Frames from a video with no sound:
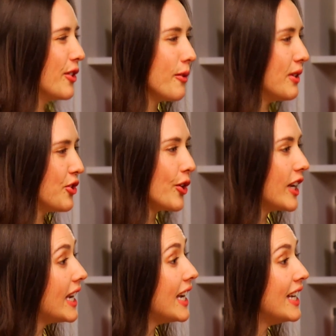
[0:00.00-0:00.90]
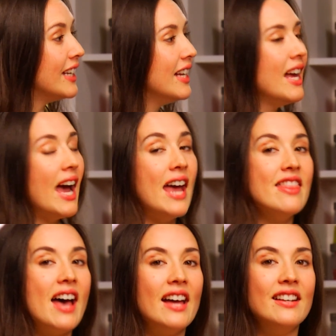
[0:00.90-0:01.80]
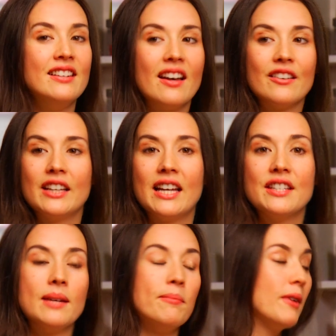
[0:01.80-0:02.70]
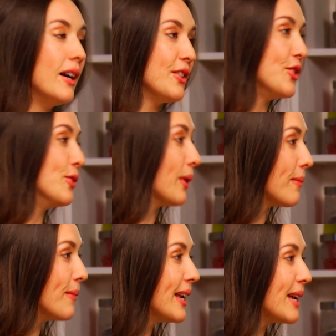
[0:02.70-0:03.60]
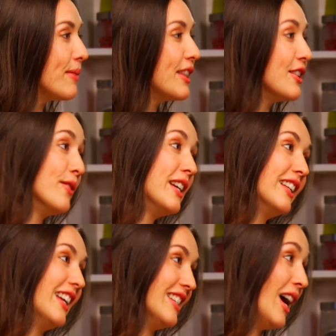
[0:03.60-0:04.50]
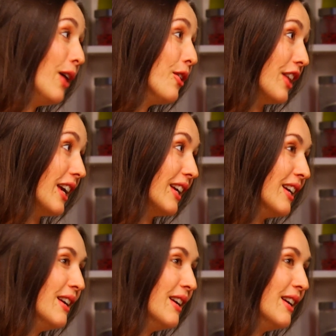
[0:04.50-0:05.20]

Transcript: you don't know what you're going to eat. And that not only ends up costing you more money, but then you eat less healthy